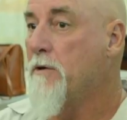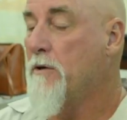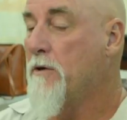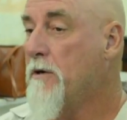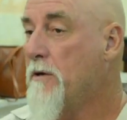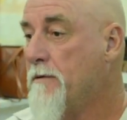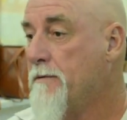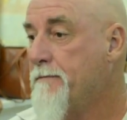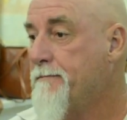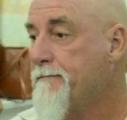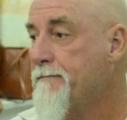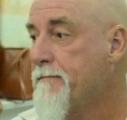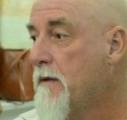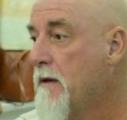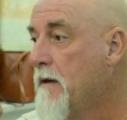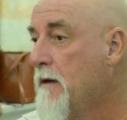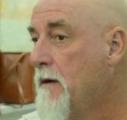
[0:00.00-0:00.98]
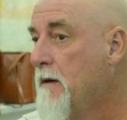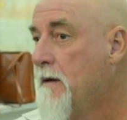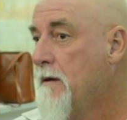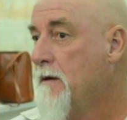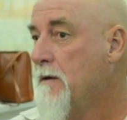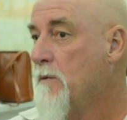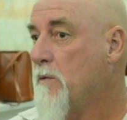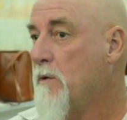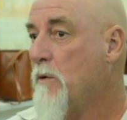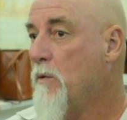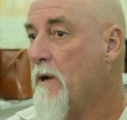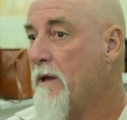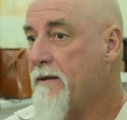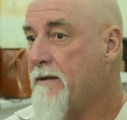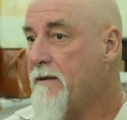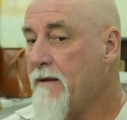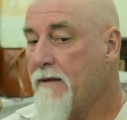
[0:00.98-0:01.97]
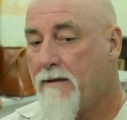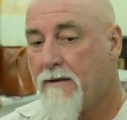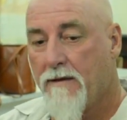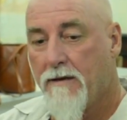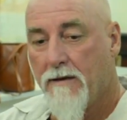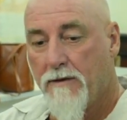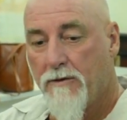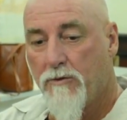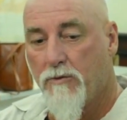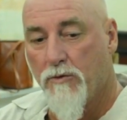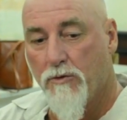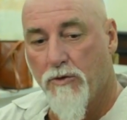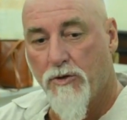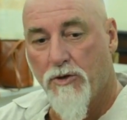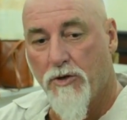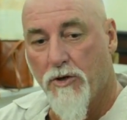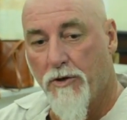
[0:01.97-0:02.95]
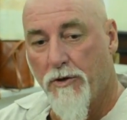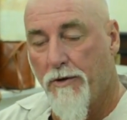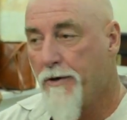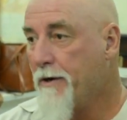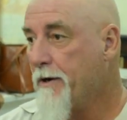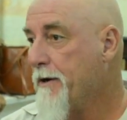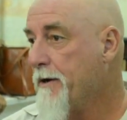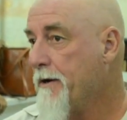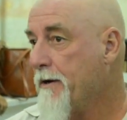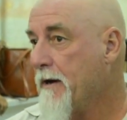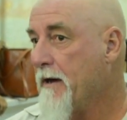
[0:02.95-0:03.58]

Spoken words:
You know, we wanted to show